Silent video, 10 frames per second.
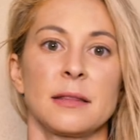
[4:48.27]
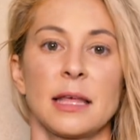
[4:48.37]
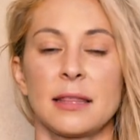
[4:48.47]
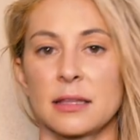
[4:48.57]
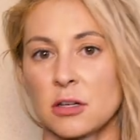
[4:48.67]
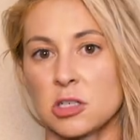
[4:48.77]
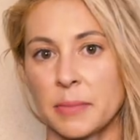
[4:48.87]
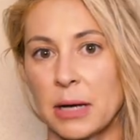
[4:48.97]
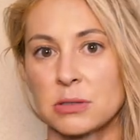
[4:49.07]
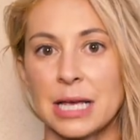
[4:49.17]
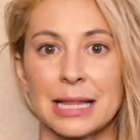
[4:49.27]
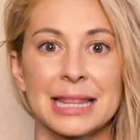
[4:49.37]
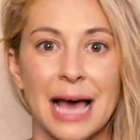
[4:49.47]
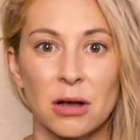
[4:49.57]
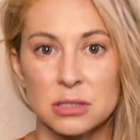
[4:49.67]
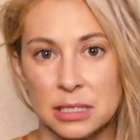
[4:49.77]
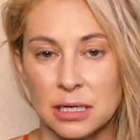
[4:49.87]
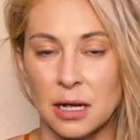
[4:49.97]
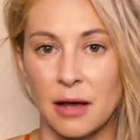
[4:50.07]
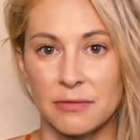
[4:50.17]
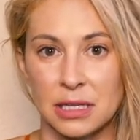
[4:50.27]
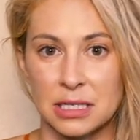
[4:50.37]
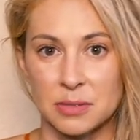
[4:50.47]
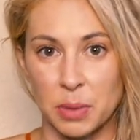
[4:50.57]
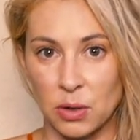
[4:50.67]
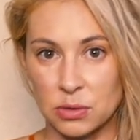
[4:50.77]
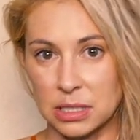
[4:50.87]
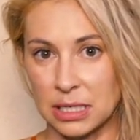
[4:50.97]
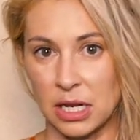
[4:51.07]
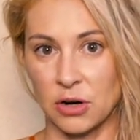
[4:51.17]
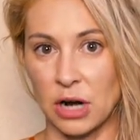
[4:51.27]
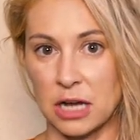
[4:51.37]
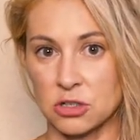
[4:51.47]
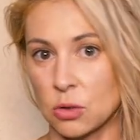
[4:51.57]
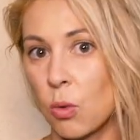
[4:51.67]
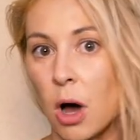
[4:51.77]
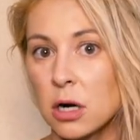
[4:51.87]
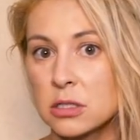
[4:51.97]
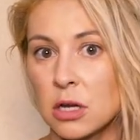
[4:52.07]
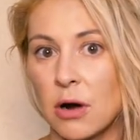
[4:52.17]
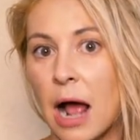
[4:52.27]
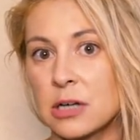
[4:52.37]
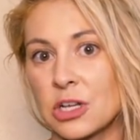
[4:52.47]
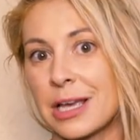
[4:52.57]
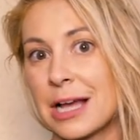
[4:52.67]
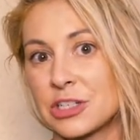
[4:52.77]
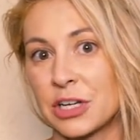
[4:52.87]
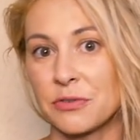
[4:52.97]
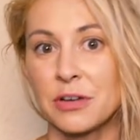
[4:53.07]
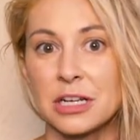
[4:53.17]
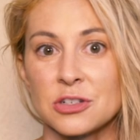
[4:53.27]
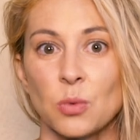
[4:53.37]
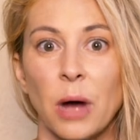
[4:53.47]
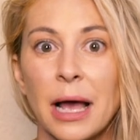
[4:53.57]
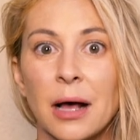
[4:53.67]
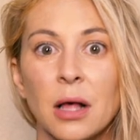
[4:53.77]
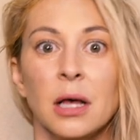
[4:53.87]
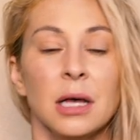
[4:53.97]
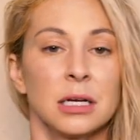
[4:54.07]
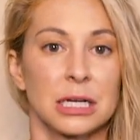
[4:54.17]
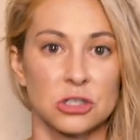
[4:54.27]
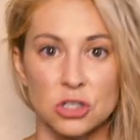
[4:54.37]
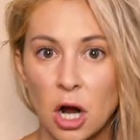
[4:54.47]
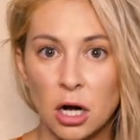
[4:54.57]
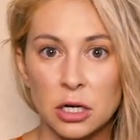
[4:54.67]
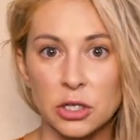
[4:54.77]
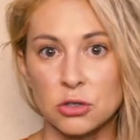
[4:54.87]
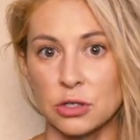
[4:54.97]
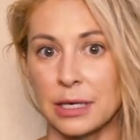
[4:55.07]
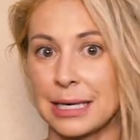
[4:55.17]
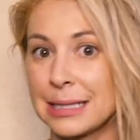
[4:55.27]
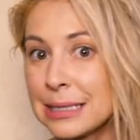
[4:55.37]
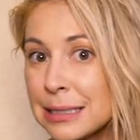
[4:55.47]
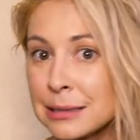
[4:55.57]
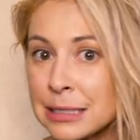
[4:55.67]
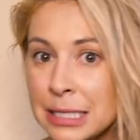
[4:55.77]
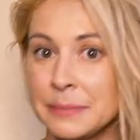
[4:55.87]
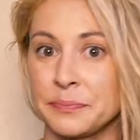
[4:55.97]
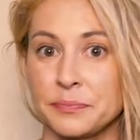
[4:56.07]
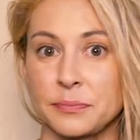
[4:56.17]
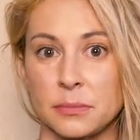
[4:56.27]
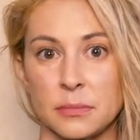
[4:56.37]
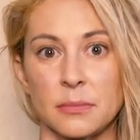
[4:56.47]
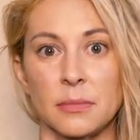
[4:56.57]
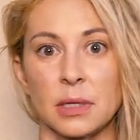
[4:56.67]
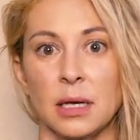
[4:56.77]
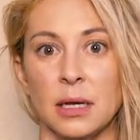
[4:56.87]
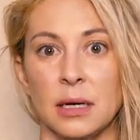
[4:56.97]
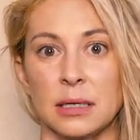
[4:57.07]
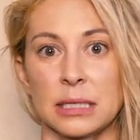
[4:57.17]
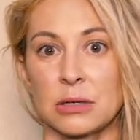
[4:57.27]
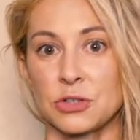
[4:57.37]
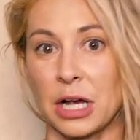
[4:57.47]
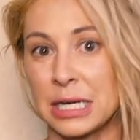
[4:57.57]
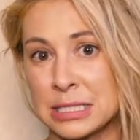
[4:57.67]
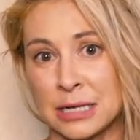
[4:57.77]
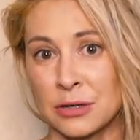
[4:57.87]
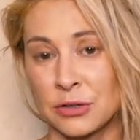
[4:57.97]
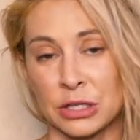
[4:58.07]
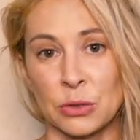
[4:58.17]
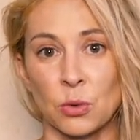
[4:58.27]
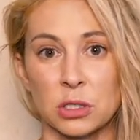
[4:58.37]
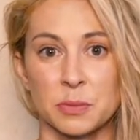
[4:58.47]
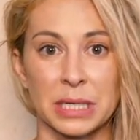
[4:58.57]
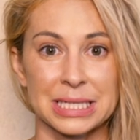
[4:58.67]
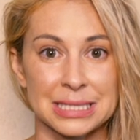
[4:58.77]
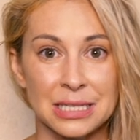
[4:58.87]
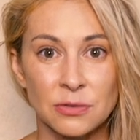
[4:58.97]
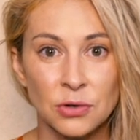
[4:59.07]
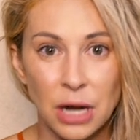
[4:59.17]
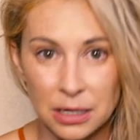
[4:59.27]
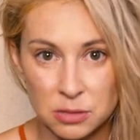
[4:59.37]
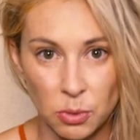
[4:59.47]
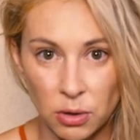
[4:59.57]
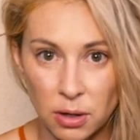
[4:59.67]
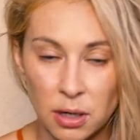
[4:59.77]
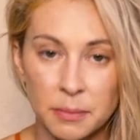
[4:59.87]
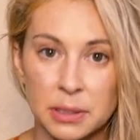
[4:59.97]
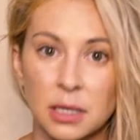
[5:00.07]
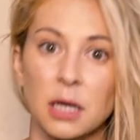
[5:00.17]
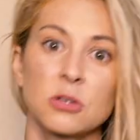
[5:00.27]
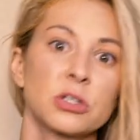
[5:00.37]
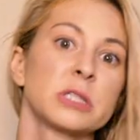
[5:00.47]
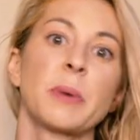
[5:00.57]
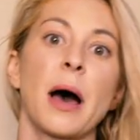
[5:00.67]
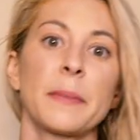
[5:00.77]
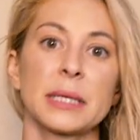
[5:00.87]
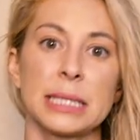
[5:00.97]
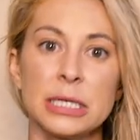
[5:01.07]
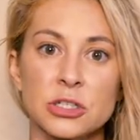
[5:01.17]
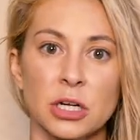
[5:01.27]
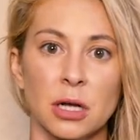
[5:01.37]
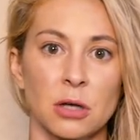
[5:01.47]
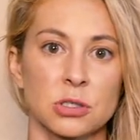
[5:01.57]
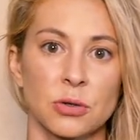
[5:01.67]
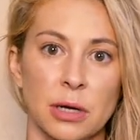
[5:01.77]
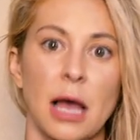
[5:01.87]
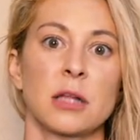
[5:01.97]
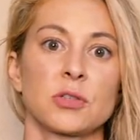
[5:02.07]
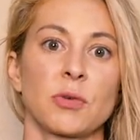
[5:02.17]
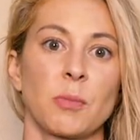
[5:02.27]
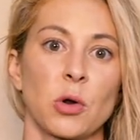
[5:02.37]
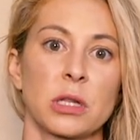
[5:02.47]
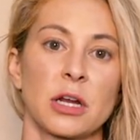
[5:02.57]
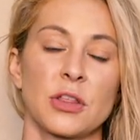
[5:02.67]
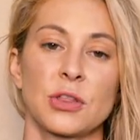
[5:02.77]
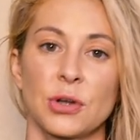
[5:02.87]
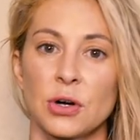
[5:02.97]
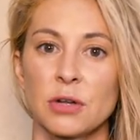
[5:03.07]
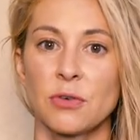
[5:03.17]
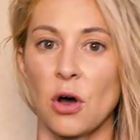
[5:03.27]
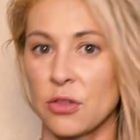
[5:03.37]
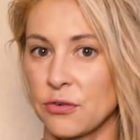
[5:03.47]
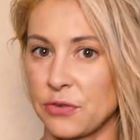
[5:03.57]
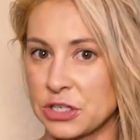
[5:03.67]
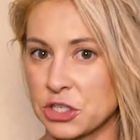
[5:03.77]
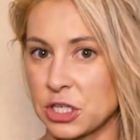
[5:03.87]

They think there's about 10,000 of these boats in international waters that are actually catching fish, whale, and shark, usually illegally. Now, China is not only the world's biggest seafood exporter, but the country's population also accounts for more than a third of all the fish